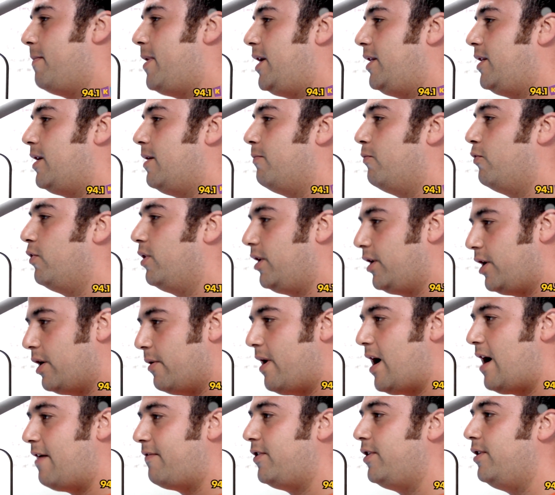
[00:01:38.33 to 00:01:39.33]
made them really go
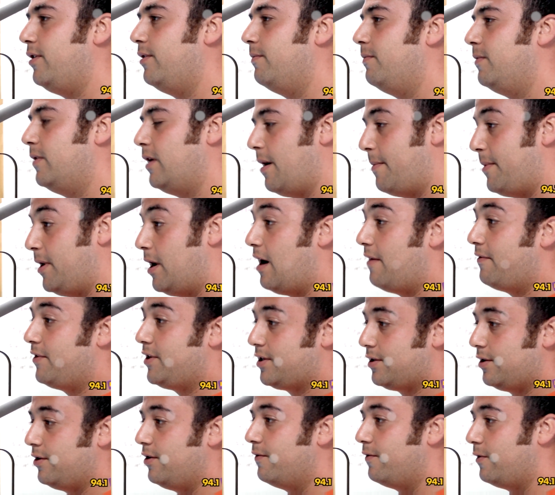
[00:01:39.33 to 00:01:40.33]
after you? I mean,
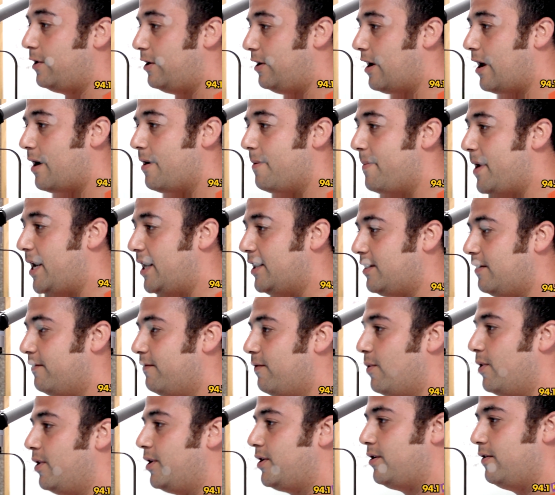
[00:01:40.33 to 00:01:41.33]
obviously you got an amazing
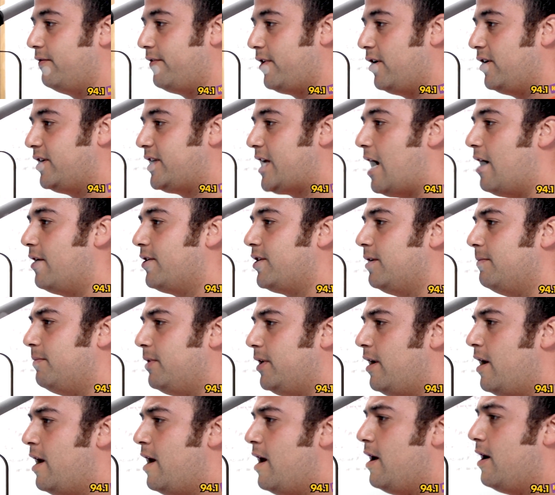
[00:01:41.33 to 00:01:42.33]
voice and you're very talented, but